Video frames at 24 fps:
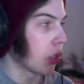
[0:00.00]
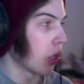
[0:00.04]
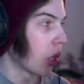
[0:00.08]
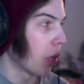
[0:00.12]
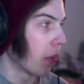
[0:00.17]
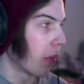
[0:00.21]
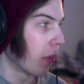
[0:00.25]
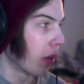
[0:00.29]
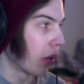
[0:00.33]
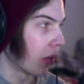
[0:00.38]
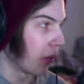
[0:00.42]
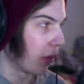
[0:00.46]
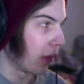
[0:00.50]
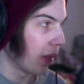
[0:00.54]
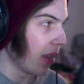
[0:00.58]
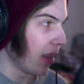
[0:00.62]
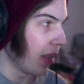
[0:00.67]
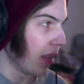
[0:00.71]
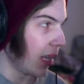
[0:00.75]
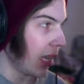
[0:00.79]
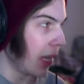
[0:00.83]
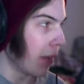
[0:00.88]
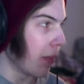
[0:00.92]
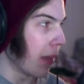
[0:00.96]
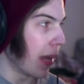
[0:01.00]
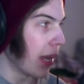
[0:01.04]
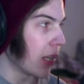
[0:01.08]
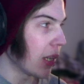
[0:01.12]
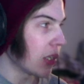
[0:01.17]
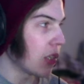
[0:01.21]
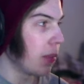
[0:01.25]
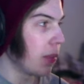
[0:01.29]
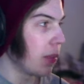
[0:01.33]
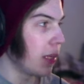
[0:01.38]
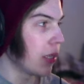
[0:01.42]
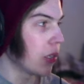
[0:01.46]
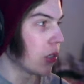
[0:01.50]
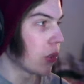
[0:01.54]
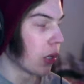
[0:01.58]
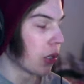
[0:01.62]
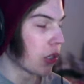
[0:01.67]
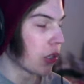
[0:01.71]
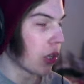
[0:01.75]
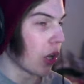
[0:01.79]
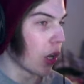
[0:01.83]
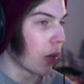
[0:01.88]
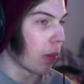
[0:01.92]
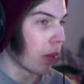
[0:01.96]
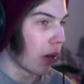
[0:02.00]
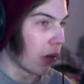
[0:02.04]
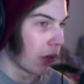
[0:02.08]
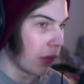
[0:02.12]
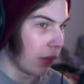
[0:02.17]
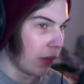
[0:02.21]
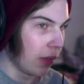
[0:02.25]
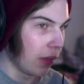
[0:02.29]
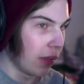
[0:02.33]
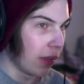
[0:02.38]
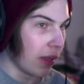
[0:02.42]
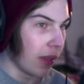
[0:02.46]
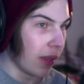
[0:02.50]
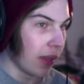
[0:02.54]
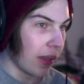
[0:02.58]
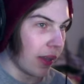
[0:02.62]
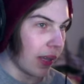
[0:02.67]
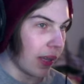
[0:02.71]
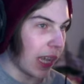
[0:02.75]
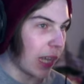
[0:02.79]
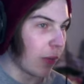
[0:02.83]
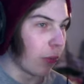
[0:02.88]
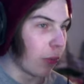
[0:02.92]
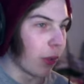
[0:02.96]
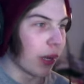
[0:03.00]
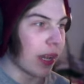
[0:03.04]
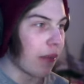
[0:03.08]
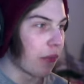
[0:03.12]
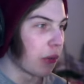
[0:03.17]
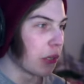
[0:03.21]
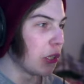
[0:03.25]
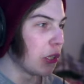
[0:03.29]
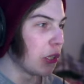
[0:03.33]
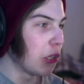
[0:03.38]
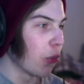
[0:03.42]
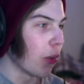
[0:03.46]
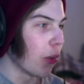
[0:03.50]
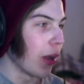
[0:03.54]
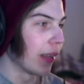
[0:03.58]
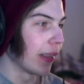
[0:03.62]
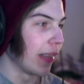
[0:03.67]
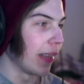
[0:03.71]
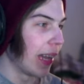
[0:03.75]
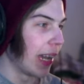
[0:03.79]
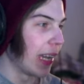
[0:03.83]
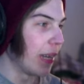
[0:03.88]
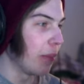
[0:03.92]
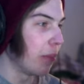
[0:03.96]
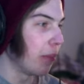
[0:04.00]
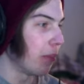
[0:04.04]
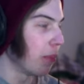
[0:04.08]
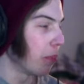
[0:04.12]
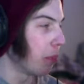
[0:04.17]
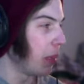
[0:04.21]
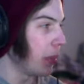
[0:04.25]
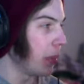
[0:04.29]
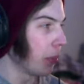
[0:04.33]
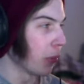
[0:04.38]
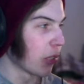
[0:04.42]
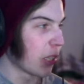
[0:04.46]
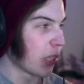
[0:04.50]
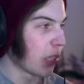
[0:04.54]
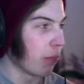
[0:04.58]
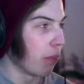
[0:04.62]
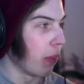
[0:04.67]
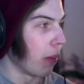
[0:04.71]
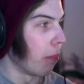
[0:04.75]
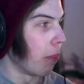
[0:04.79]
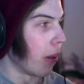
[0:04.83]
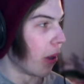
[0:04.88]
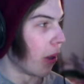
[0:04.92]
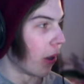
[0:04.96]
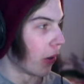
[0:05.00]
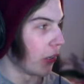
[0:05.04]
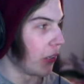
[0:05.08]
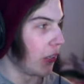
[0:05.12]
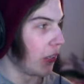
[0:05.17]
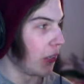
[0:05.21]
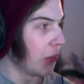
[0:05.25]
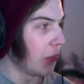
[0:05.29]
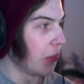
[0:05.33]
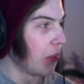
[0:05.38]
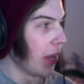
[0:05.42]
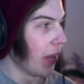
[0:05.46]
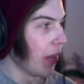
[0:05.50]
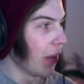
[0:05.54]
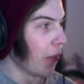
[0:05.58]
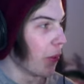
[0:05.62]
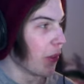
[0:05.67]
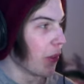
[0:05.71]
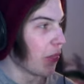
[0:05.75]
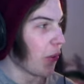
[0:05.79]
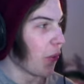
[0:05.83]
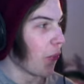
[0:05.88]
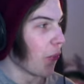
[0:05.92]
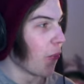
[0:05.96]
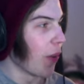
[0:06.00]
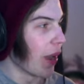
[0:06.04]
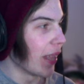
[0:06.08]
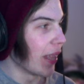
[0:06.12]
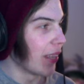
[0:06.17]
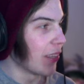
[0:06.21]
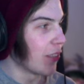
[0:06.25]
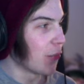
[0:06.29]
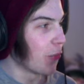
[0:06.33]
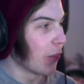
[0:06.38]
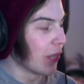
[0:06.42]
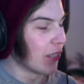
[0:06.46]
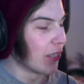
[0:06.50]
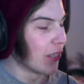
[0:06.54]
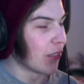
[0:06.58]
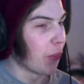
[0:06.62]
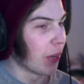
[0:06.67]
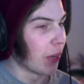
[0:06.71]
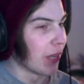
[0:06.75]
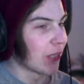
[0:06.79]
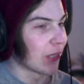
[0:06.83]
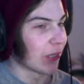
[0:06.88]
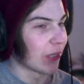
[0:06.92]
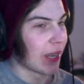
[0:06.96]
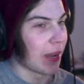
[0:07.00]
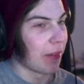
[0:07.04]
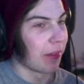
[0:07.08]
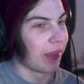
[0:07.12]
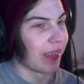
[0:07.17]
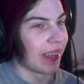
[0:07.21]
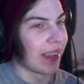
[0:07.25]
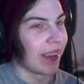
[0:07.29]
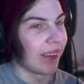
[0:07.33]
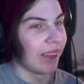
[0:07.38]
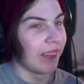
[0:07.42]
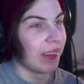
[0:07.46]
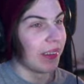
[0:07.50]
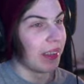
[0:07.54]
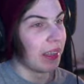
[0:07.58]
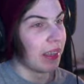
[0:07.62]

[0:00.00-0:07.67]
R. Martin, imagine being George R. R. Martin, and whatever you do online, people just bombard you with when's Winds of Winter coming out.